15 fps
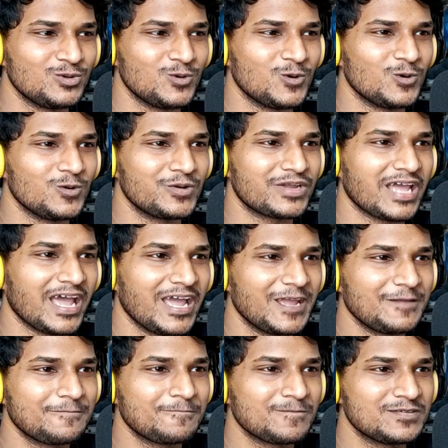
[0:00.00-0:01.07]
Oh,
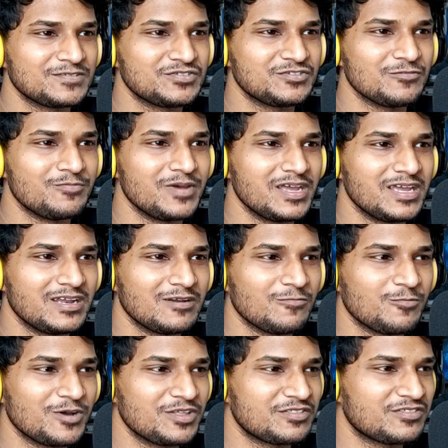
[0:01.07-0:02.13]
okay. Subin
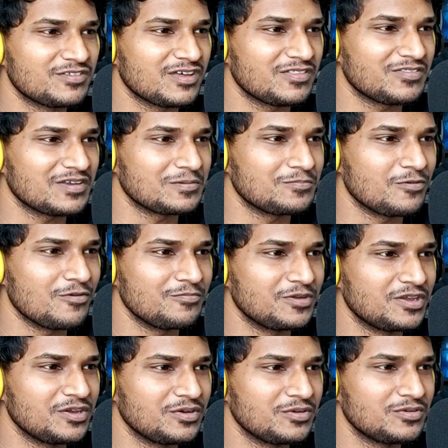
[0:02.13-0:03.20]
with, I think,
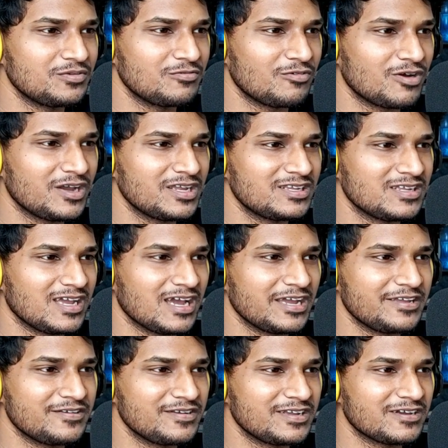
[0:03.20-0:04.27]
BumQ, right? Yeah,
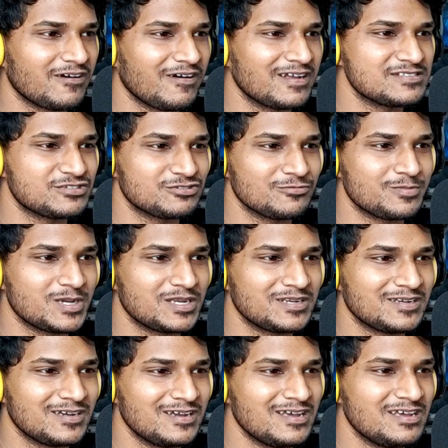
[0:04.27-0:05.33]
Hyun and Kai and Subin.
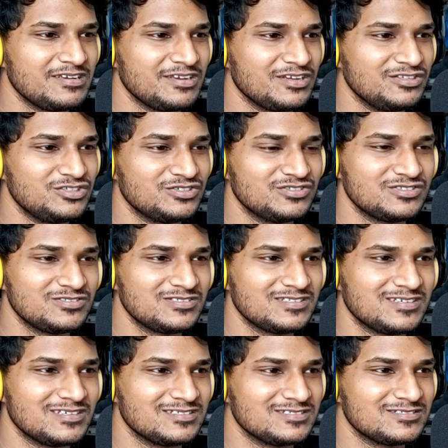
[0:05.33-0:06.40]
Hyunjun
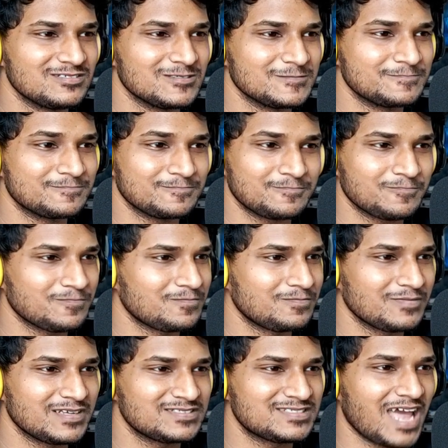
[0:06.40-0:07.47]
is
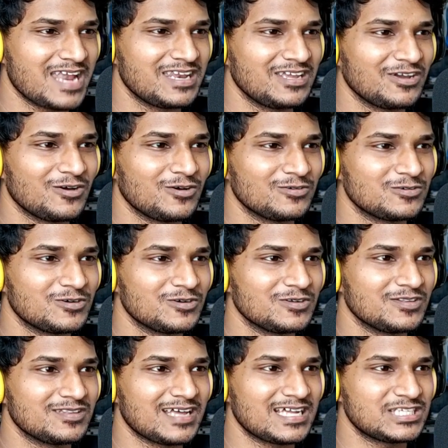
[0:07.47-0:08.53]
standing under
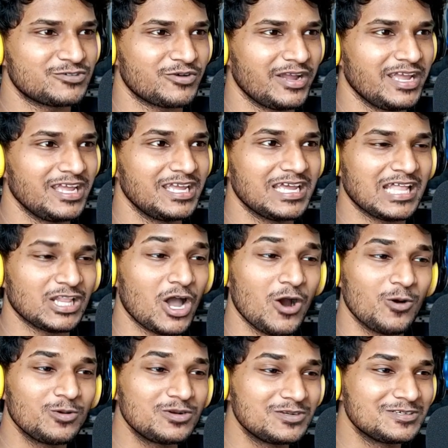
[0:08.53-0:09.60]
that tree
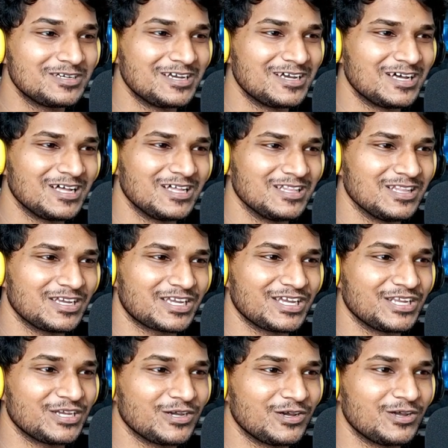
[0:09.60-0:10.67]
alone,
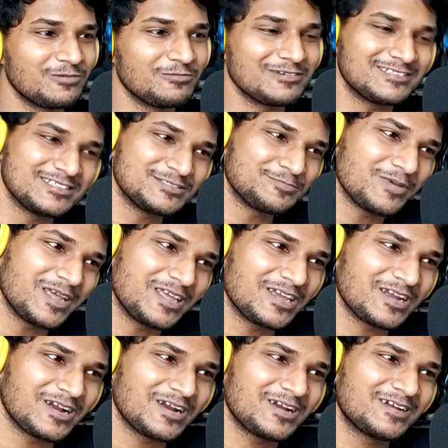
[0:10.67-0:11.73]
looking good with his pink
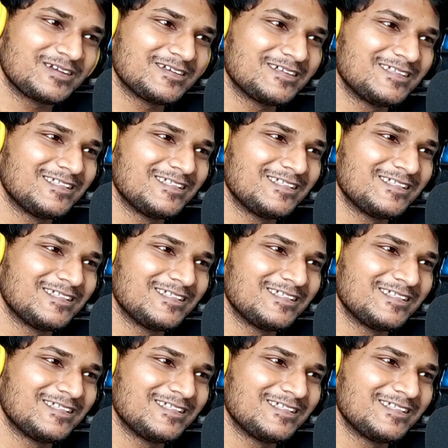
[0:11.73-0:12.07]
hair.